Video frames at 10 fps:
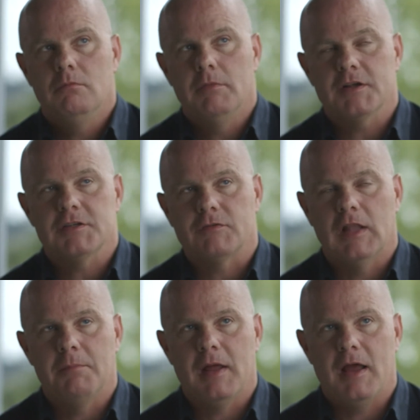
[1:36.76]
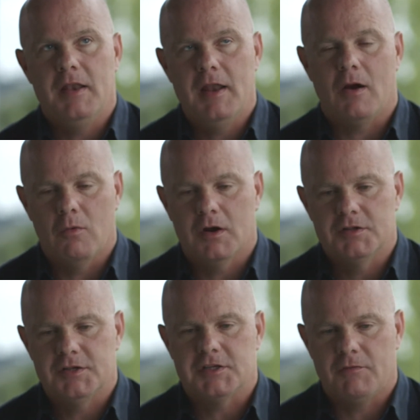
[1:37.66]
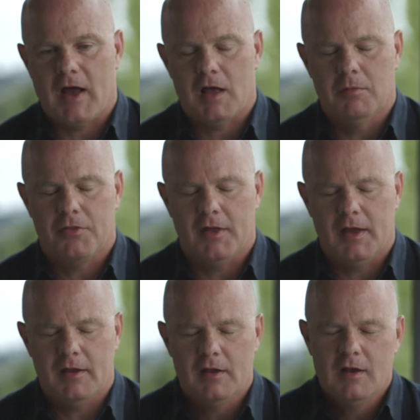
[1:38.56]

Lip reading: Microsoft Alumni Network is such a valuable thing,